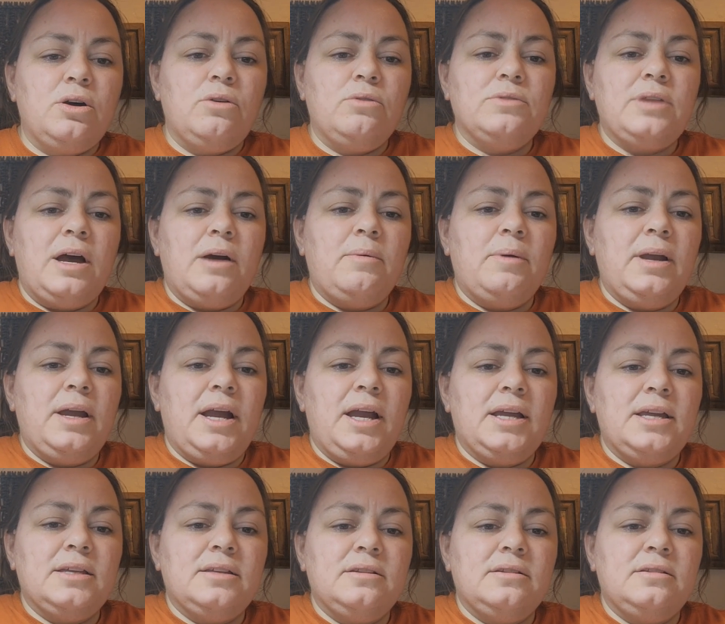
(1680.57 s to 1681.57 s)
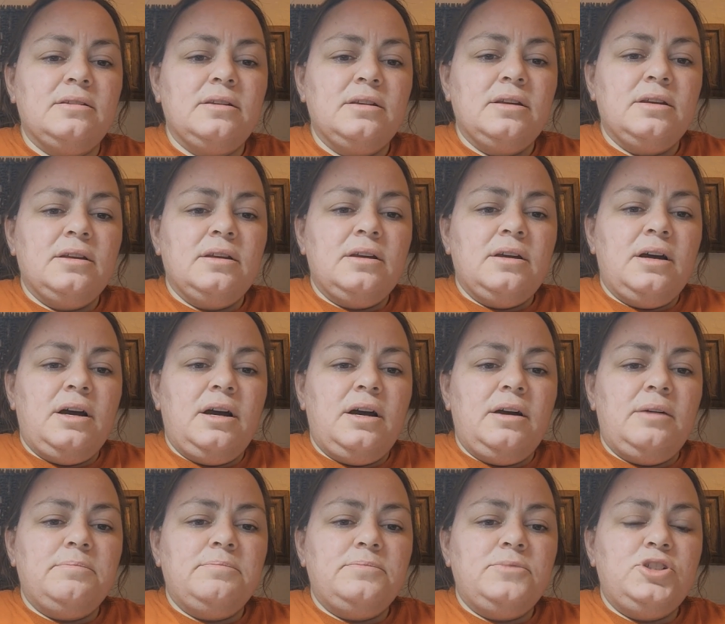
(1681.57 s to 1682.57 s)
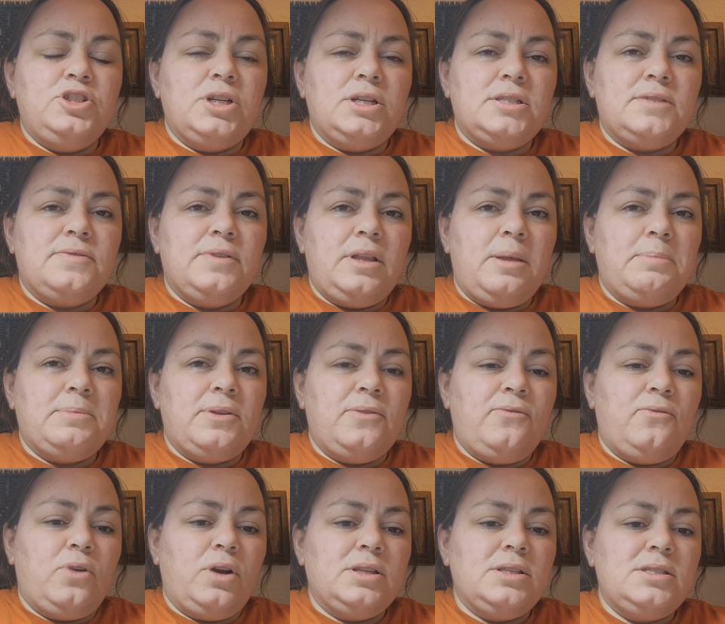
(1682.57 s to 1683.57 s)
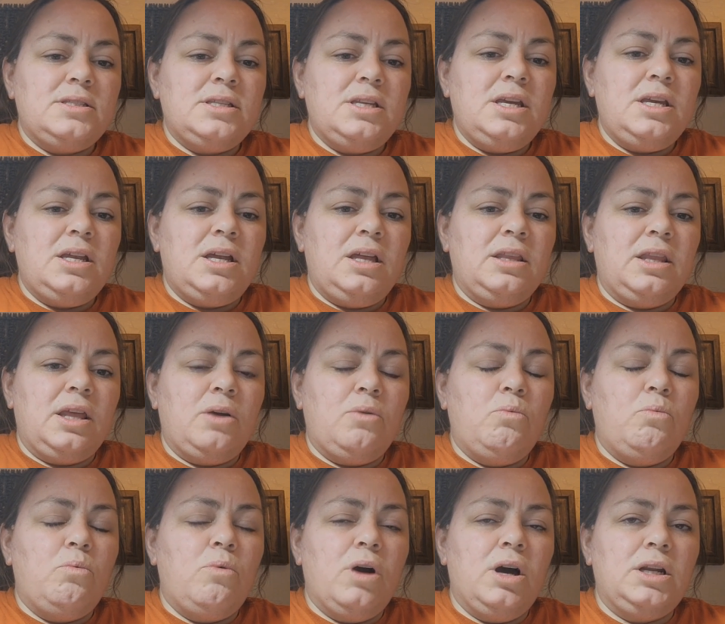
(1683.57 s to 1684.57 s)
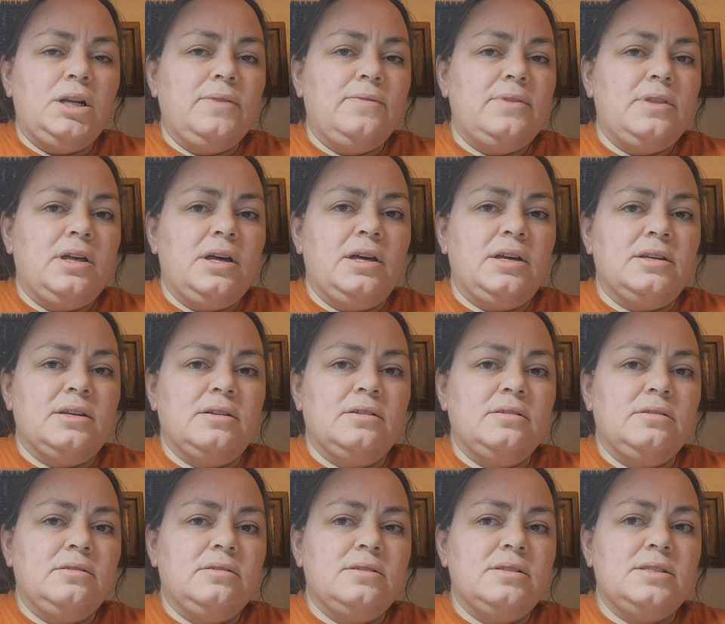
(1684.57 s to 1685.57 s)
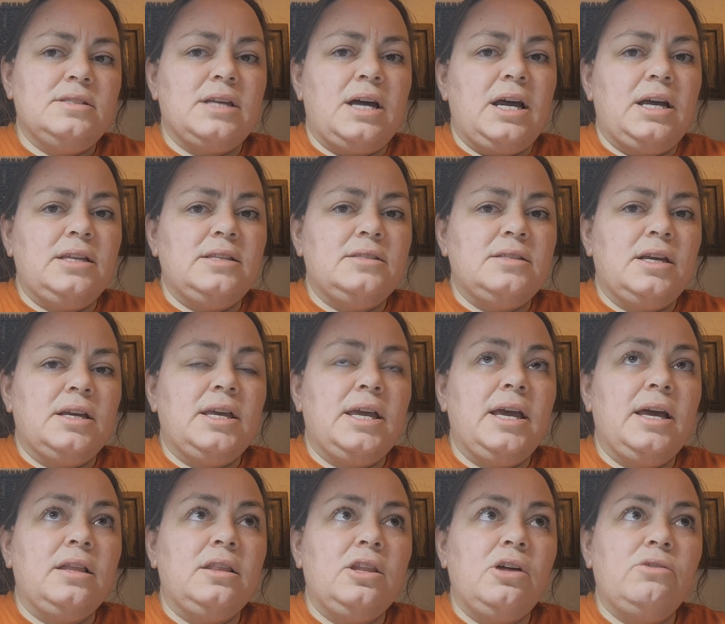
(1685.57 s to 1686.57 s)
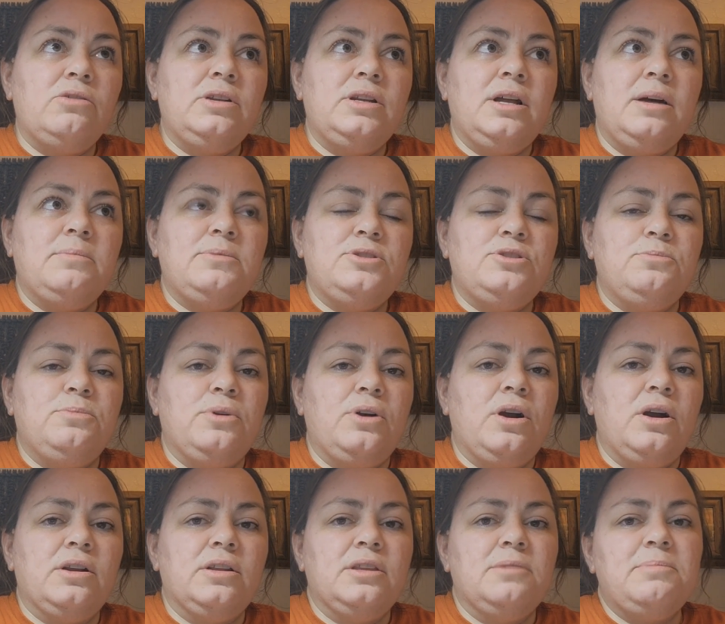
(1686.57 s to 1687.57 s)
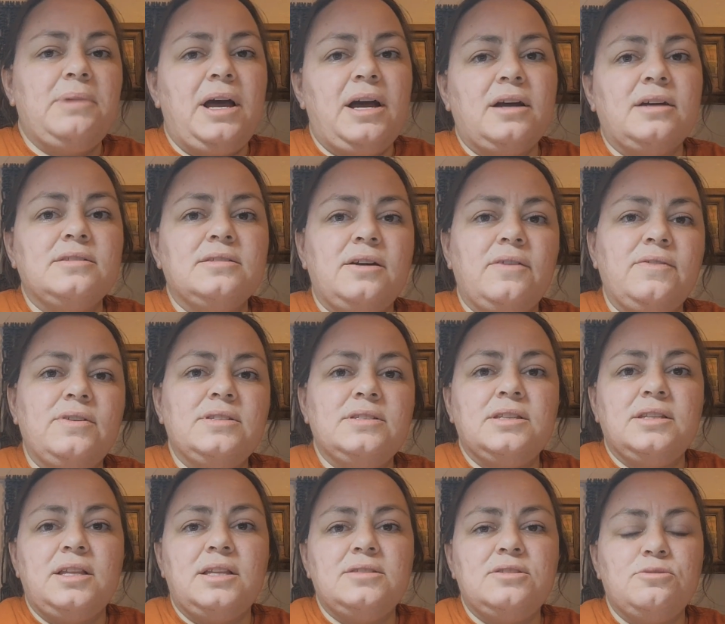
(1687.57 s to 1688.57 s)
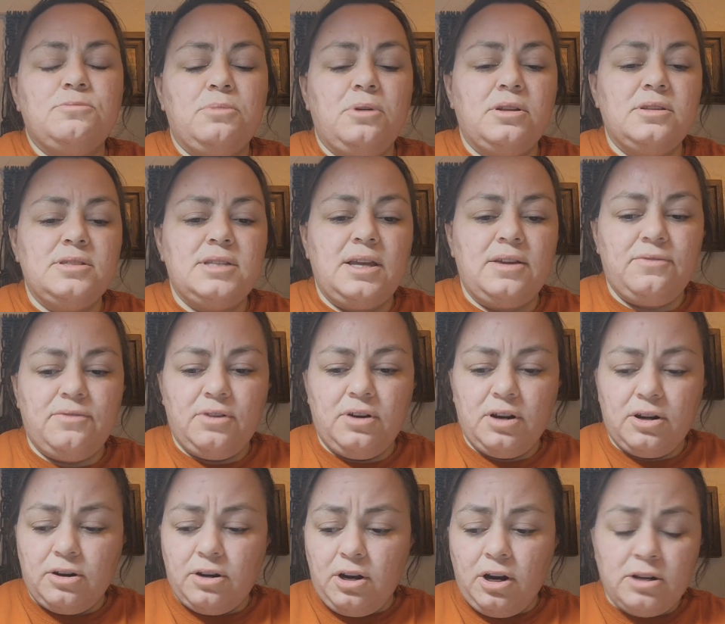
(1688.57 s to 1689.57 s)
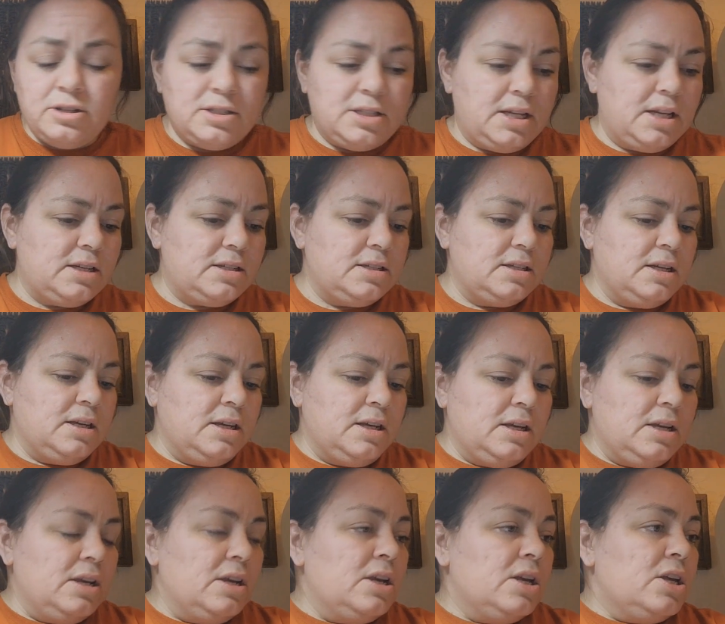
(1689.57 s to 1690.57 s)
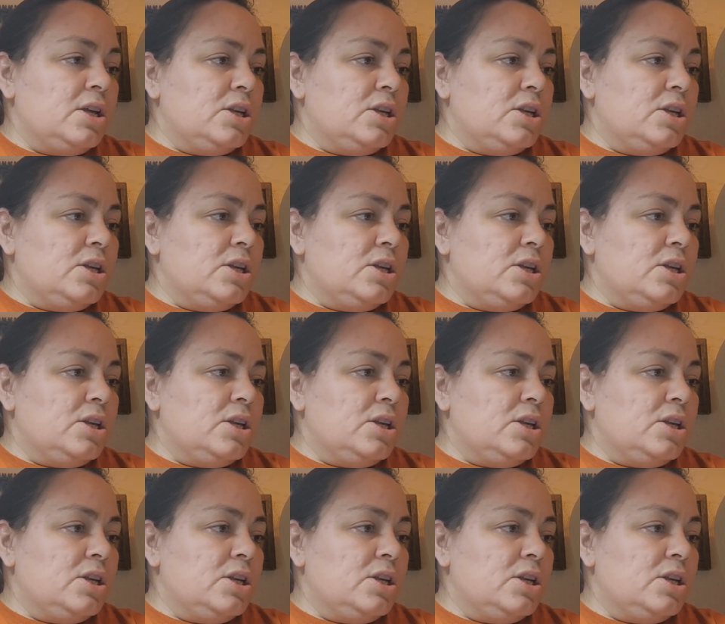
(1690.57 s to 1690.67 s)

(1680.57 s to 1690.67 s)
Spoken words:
So that way I can just fill up the front seat and like one of the sides. I can't load it up super hard in the back because obviously that's super unsafe for a car seat.